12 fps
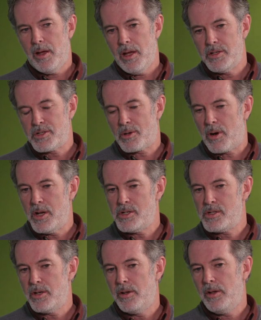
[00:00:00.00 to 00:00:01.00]

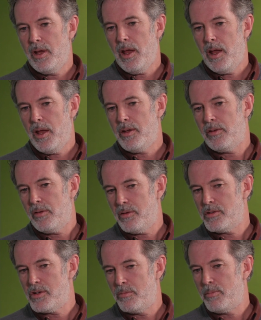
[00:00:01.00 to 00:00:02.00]
integration, it
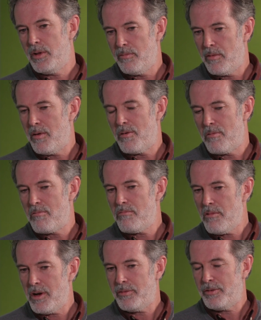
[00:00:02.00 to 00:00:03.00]
should be
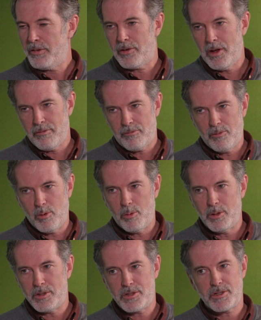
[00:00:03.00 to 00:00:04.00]
relatively
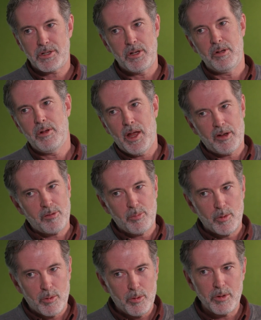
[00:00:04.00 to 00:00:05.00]
straightforward to
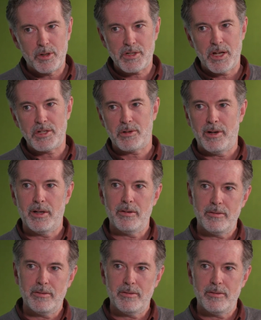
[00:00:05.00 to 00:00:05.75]
export all your data out